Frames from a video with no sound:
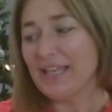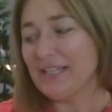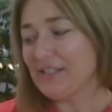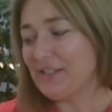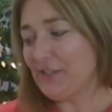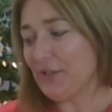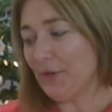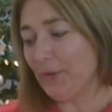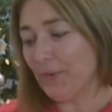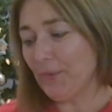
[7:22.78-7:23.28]

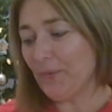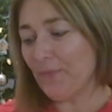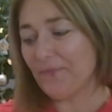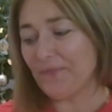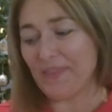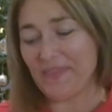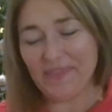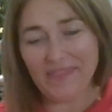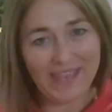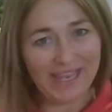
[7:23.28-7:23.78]
So
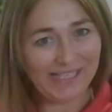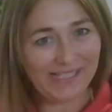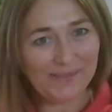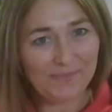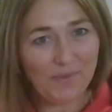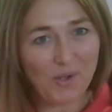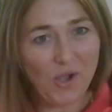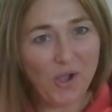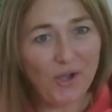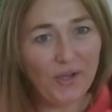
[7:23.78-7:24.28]
for this
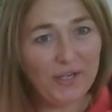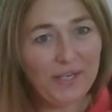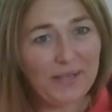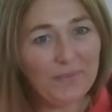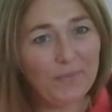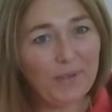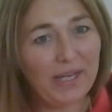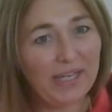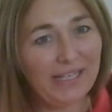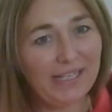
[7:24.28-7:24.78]
one,
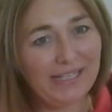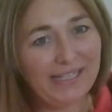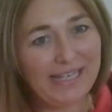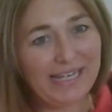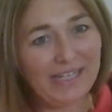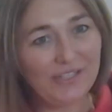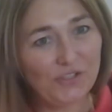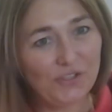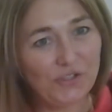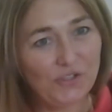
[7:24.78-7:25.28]
we're going to
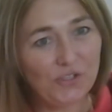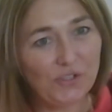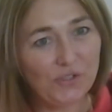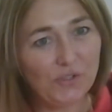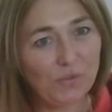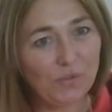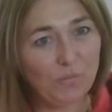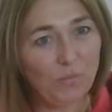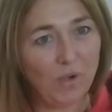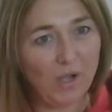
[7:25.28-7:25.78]
need
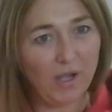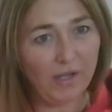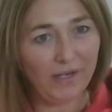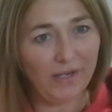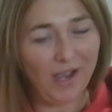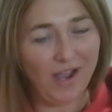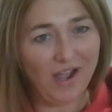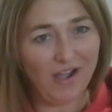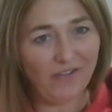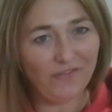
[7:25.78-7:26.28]
just
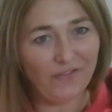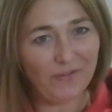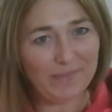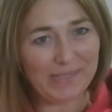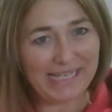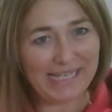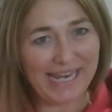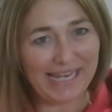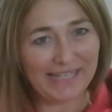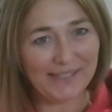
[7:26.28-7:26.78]
1/2 a
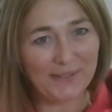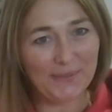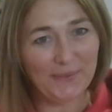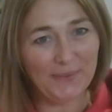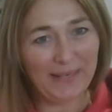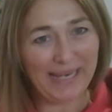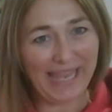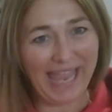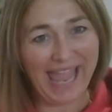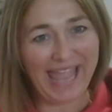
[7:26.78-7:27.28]
potato
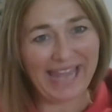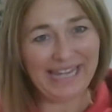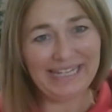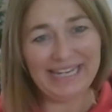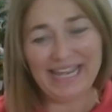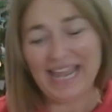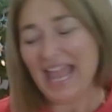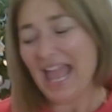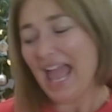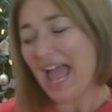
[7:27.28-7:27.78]
again,
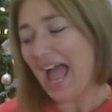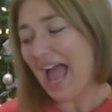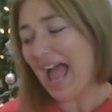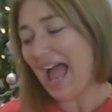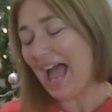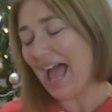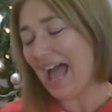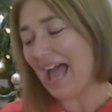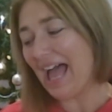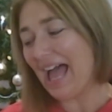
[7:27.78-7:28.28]

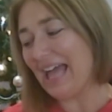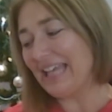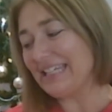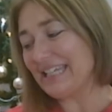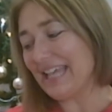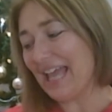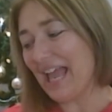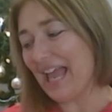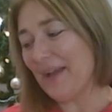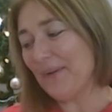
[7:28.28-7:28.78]

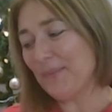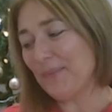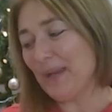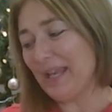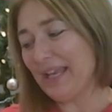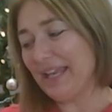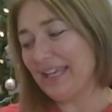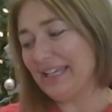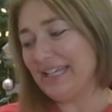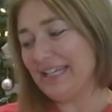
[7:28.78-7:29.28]
and
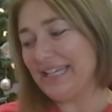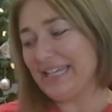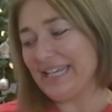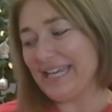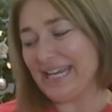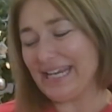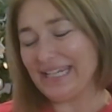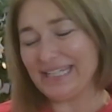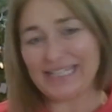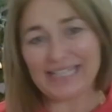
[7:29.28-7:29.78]
we're going to
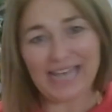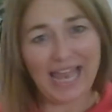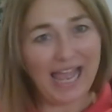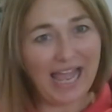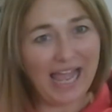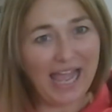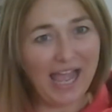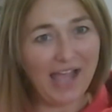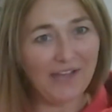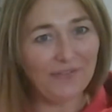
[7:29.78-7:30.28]
need to
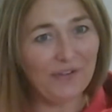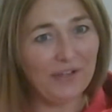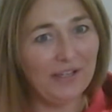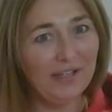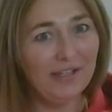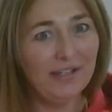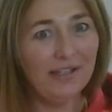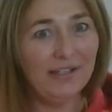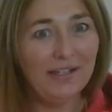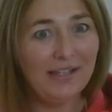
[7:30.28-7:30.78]
have
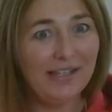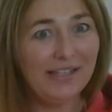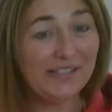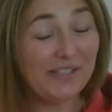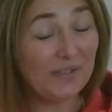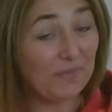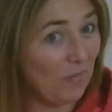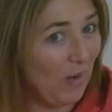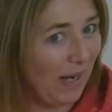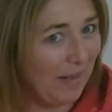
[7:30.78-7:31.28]

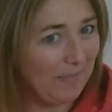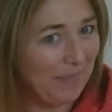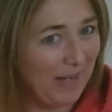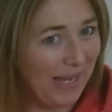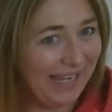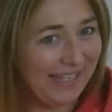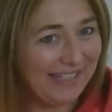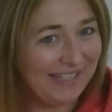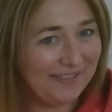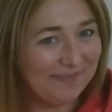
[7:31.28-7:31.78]
some white
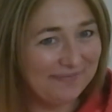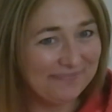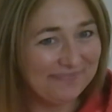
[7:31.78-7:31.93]
paint,